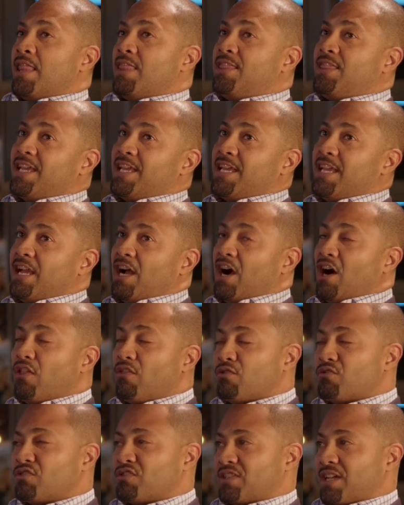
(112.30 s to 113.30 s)
The
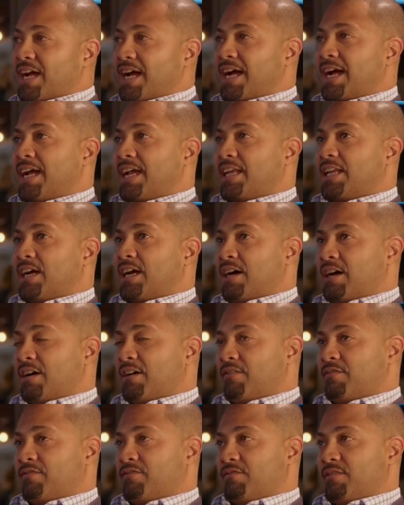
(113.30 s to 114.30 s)
other side
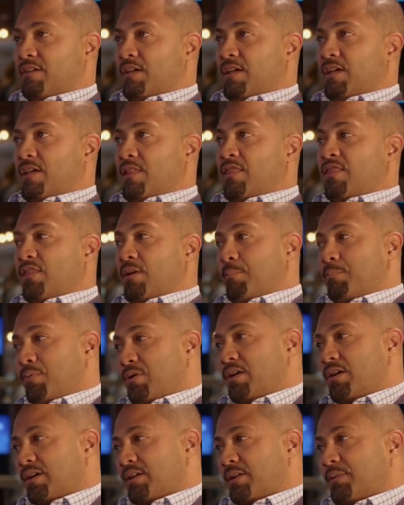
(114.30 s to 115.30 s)
of the
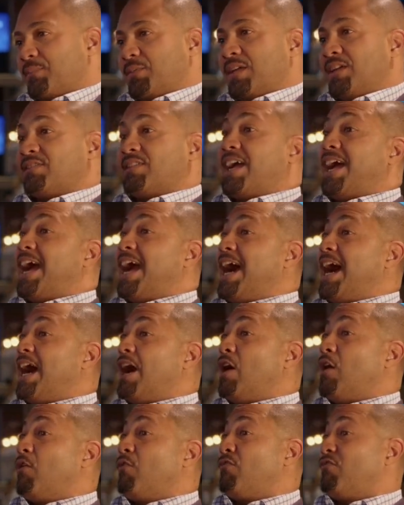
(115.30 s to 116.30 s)
book is
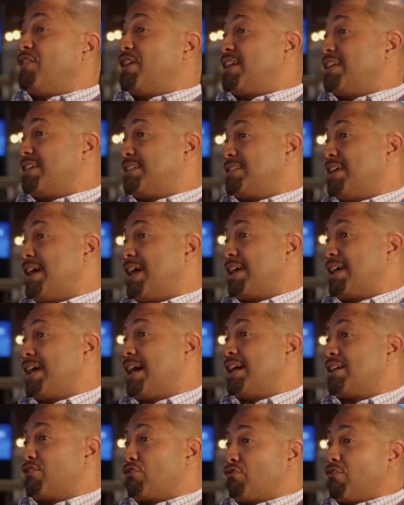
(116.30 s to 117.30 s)
how Finlit Tech
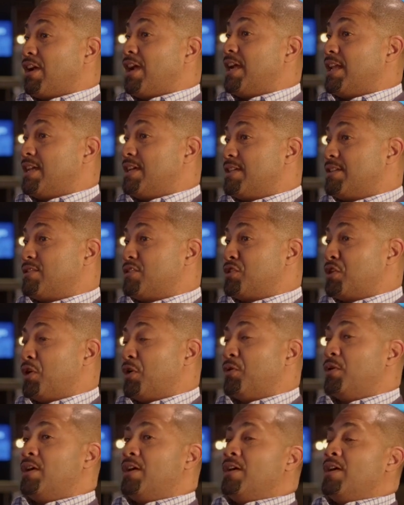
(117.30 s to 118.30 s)
got created.
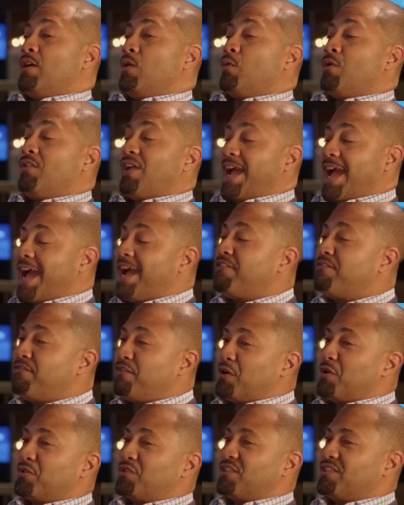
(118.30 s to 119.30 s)
So we've had
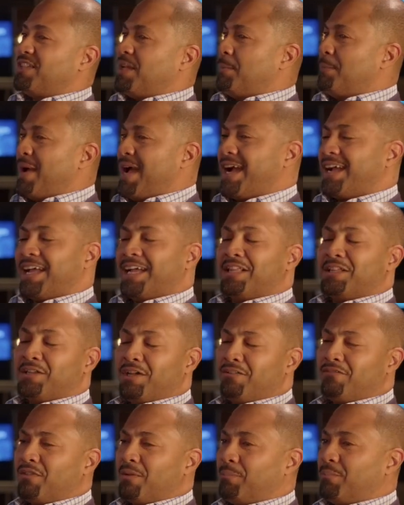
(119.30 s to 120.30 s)
folks that say, Mac, I
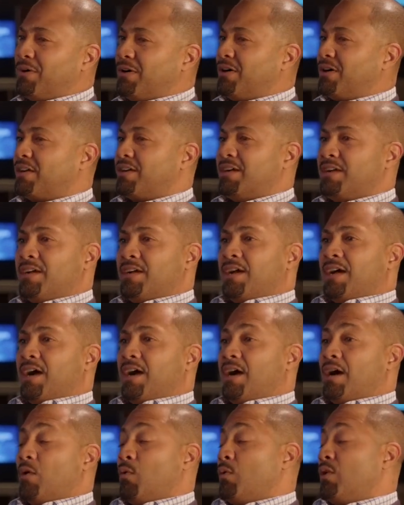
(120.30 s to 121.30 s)
love the book.
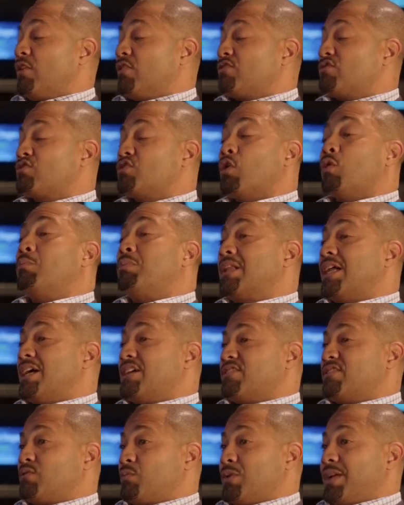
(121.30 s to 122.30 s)
Uh, we are so
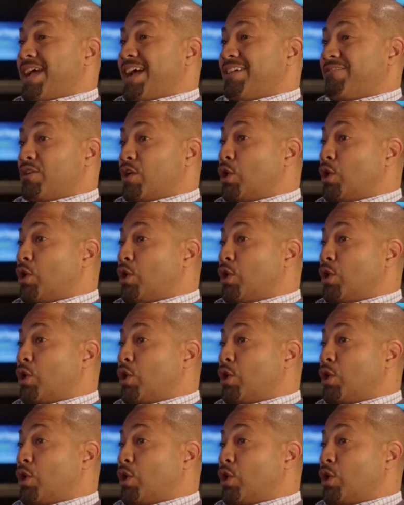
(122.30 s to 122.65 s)
blessed. We have